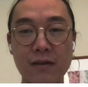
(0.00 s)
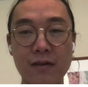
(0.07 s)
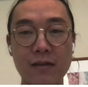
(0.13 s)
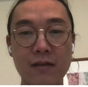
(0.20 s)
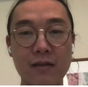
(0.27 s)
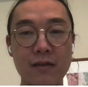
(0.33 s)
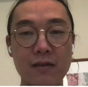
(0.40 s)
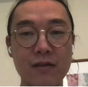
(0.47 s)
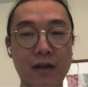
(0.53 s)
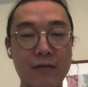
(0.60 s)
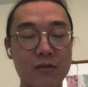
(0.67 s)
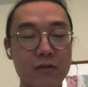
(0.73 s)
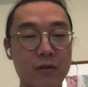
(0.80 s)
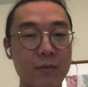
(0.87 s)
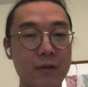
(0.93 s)
the
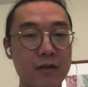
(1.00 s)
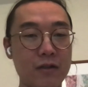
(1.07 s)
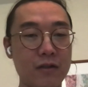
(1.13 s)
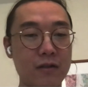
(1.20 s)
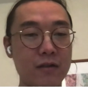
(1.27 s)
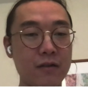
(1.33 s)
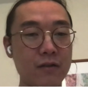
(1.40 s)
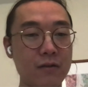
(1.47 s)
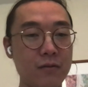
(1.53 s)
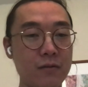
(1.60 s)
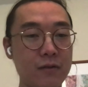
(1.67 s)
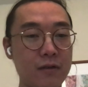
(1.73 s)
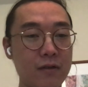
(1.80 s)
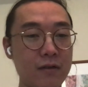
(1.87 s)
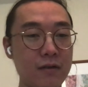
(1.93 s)
JavaScript engine
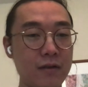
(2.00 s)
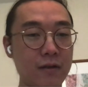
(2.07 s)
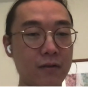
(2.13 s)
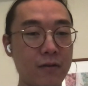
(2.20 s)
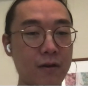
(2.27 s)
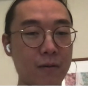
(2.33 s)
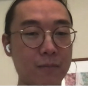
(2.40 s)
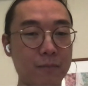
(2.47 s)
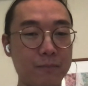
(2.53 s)
used in Chrome.